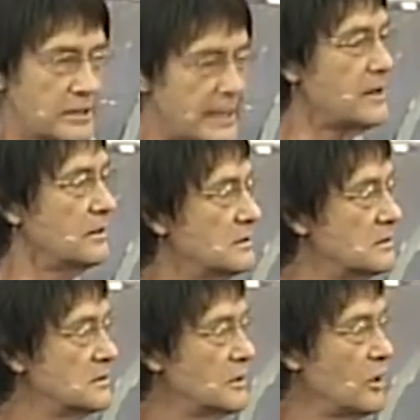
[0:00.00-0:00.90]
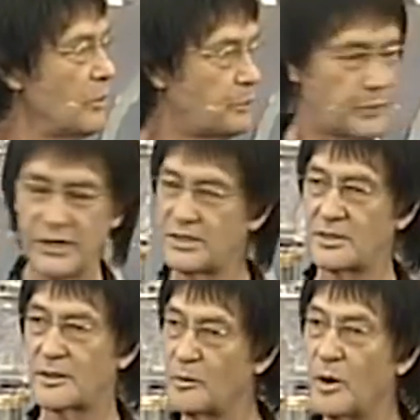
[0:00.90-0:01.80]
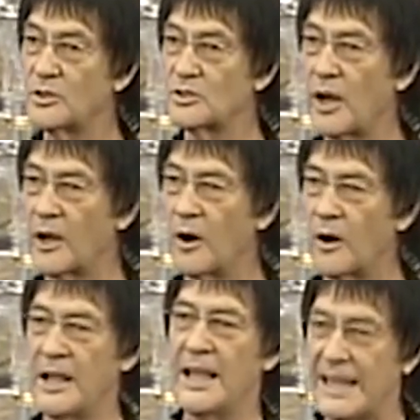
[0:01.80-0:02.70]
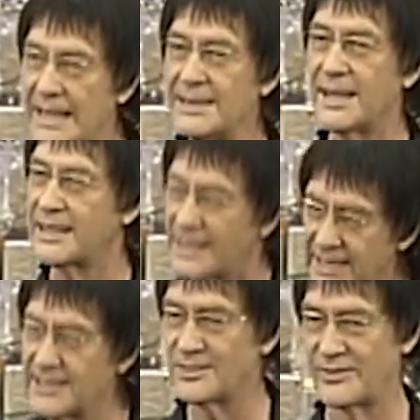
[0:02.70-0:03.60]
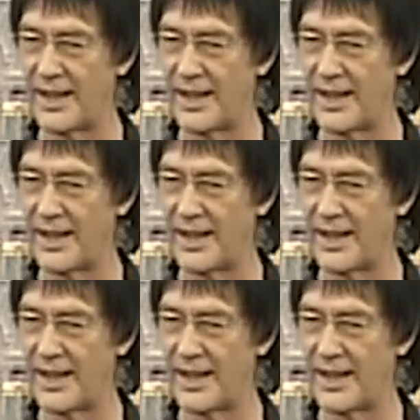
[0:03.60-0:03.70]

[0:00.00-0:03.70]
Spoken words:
king, priest of the Most High God, in the king's